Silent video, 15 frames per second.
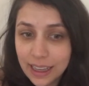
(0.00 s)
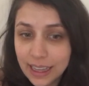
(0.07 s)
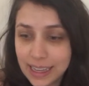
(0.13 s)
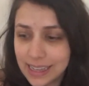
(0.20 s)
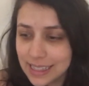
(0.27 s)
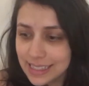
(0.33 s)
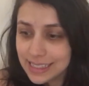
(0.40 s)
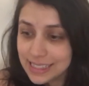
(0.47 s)

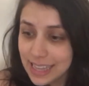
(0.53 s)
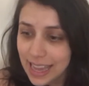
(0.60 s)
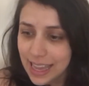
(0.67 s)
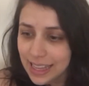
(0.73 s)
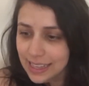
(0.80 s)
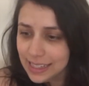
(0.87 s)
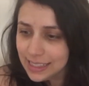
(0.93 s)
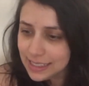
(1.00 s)
and
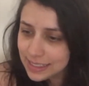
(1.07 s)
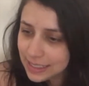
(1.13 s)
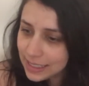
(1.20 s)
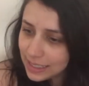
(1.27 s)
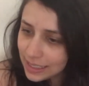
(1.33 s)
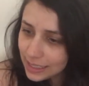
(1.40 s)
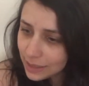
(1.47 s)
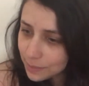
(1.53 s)
daddy
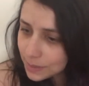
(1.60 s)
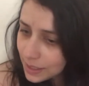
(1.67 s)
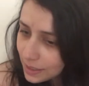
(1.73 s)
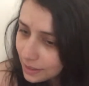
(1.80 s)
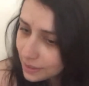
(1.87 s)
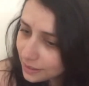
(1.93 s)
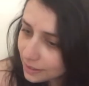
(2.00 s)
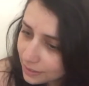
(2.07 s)
sleeps,
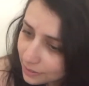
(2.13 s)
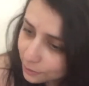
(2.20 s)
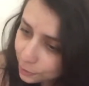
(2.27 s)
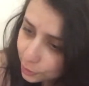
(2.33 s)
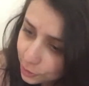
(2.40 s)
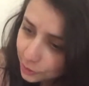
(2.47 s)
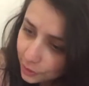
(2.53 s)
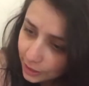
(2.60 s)
huh? Were
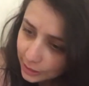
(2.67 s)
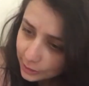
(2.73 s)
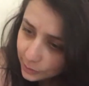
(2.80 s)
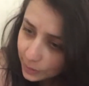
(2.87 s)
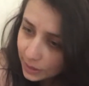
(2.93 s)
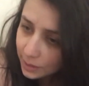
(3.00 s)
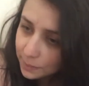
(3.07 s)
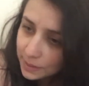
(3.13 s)
you trying to
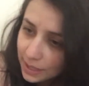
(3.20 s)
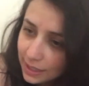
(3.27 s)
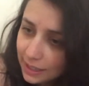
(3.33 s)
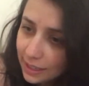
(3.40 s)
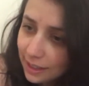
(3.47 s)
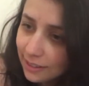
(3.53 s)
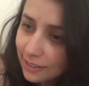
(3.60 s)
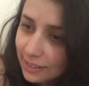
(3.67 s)
wake up daddy,
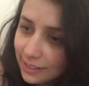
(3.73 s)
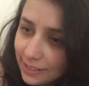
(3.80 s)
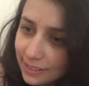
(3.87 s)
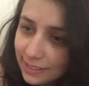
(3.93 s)
Harry?